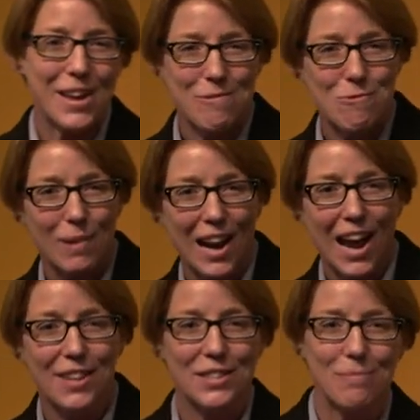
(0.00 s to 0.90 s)
people
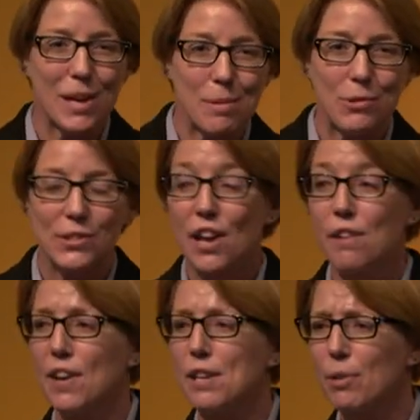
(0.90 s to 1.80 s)
plans and people
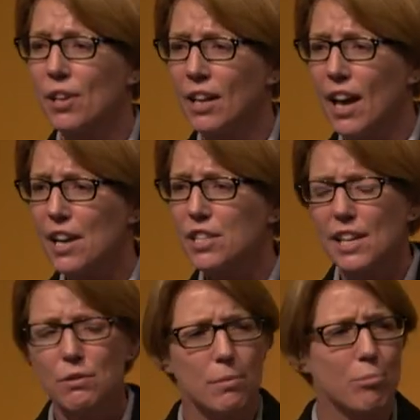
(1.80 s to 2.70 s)
surveys, but actually
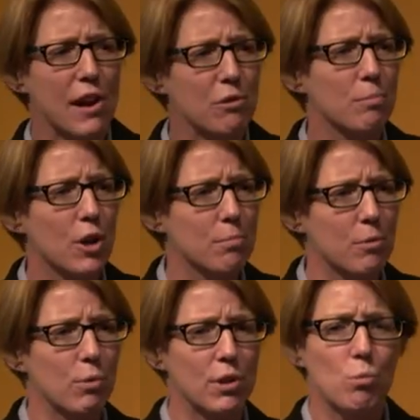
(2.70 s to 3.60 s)
it's a proud
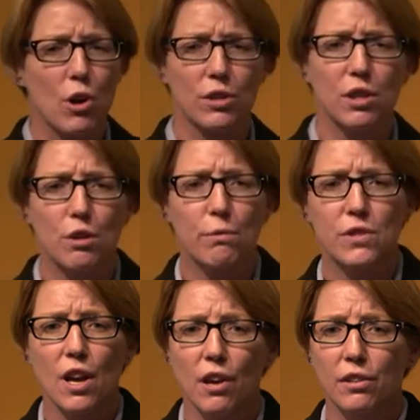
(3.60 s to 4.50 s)
moment when the work that you've
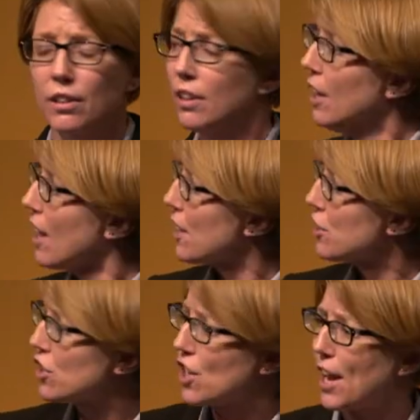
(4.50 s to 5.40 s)
done
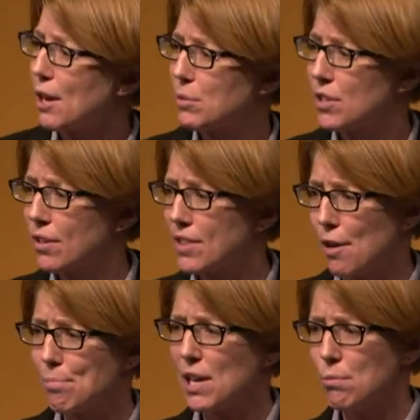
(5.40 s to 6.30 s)
has shaped
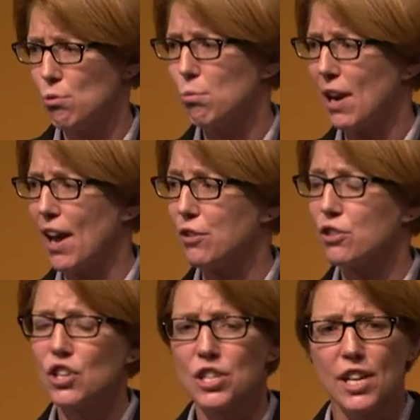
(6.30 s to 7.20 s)
that people plan
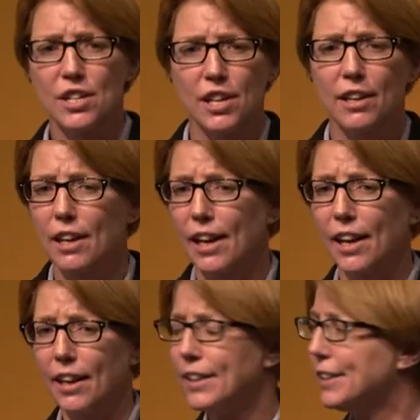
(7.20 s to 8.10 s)
strategically.